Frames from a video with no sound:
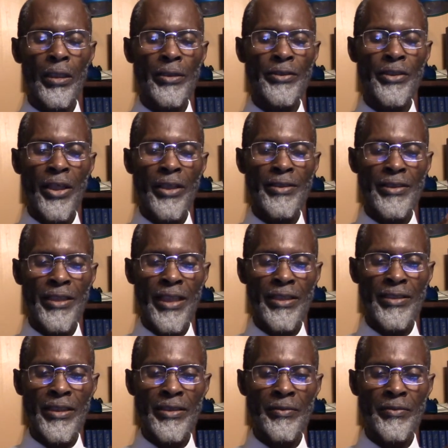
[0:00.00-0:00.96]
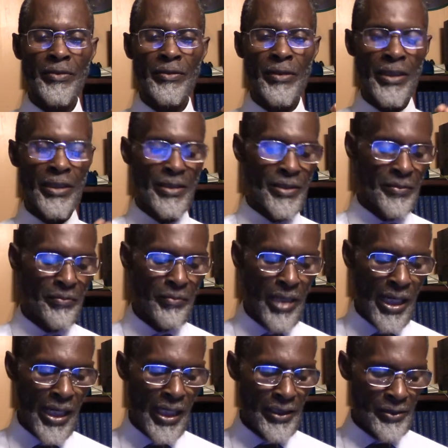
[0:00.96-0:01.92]
just as it is
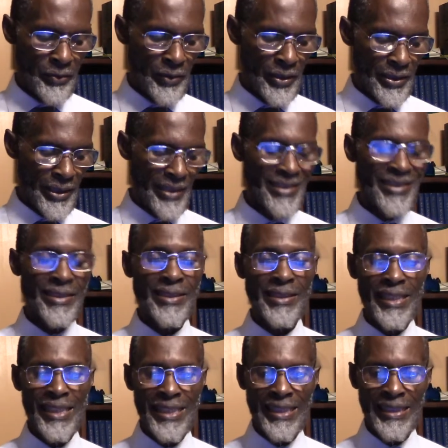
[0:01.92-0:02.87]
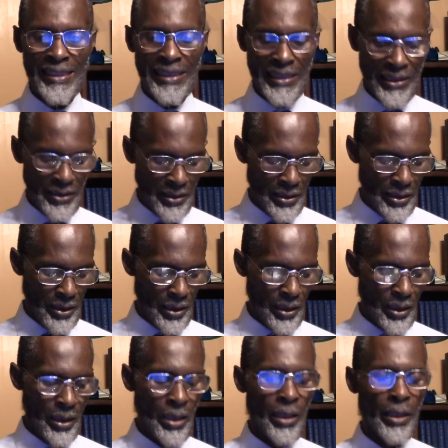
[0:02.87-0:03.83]
marked with a seal,
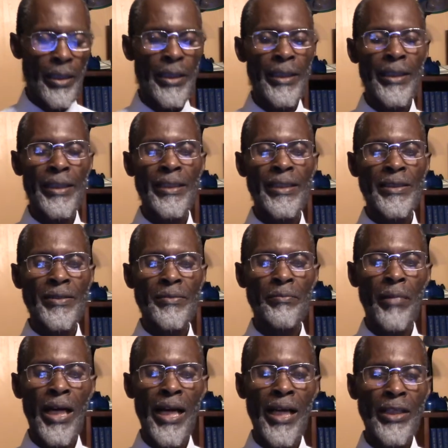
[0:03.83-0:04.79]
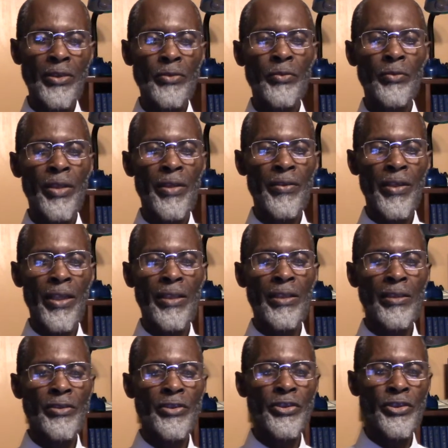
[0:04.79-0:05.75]
it is marked with
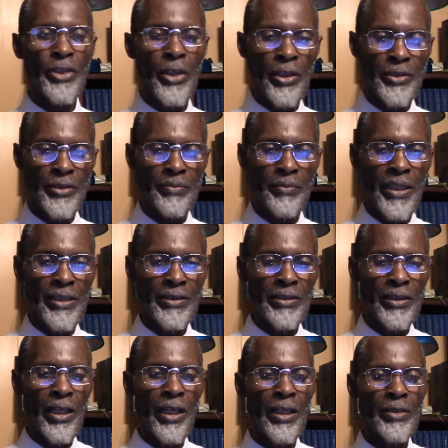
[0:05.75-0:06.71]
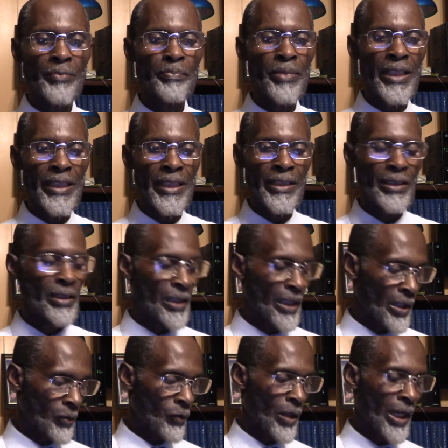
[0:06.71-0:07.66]
judgment or plague.
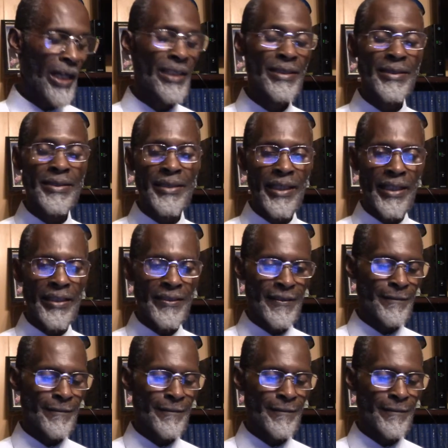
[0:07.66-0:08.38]
And why is that?